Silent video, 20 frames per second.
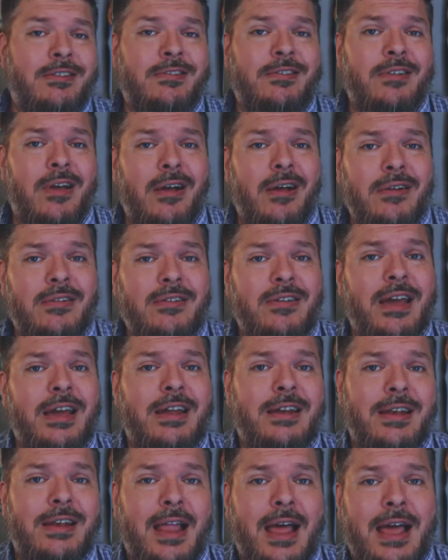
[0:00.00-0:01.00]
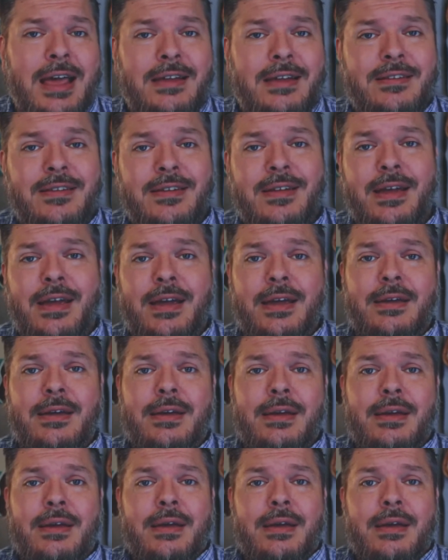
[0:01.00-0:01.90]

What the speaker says: salt and light today.